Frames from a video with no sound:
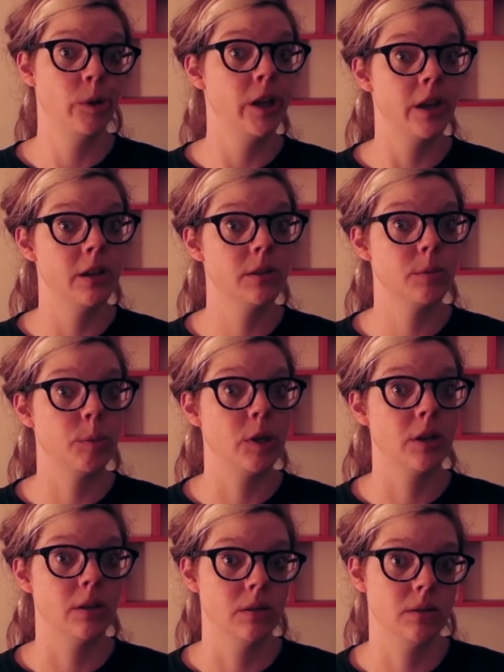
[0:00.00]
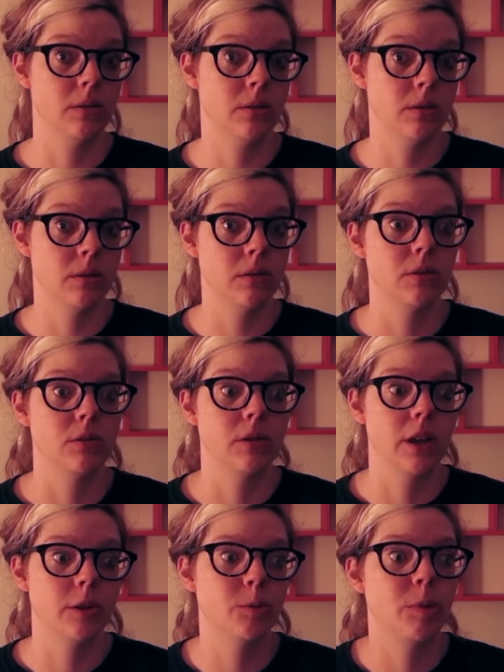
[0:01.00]
place because there's
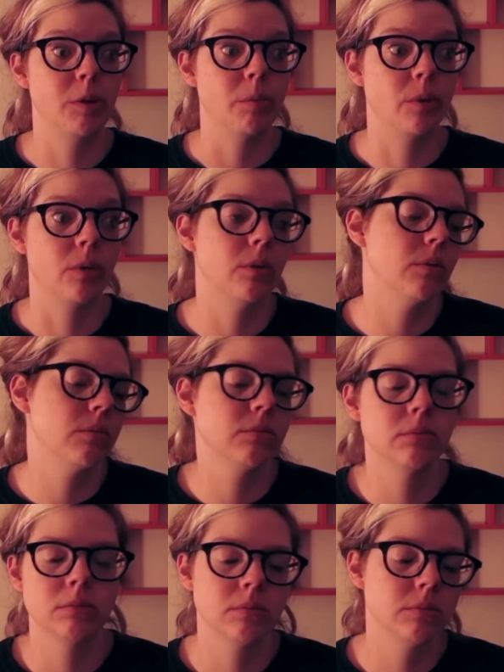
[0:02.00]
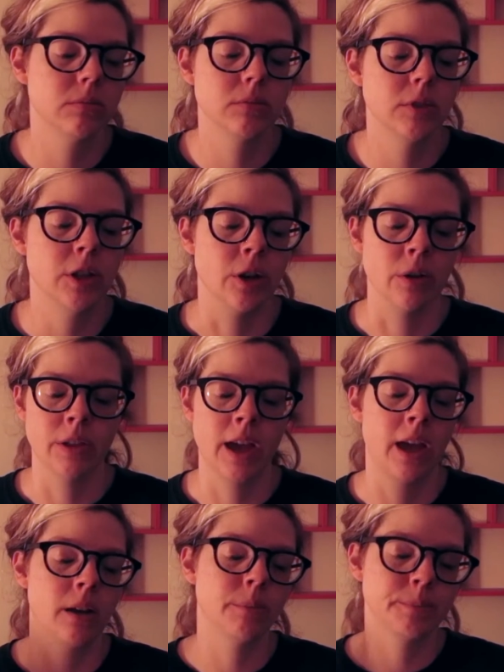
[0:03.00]
less people, you know,
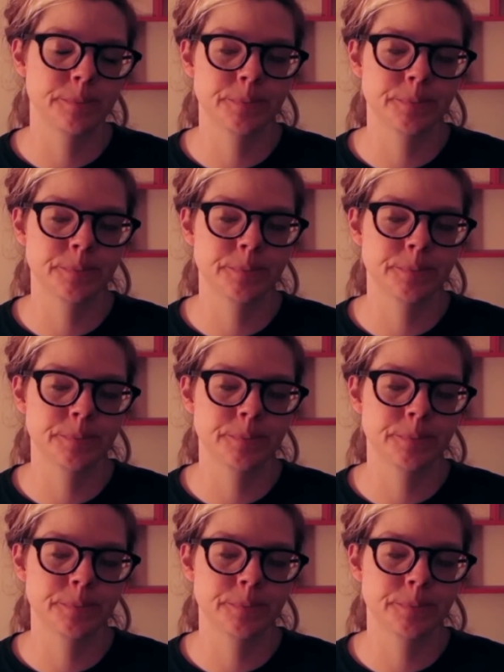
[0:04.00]
that,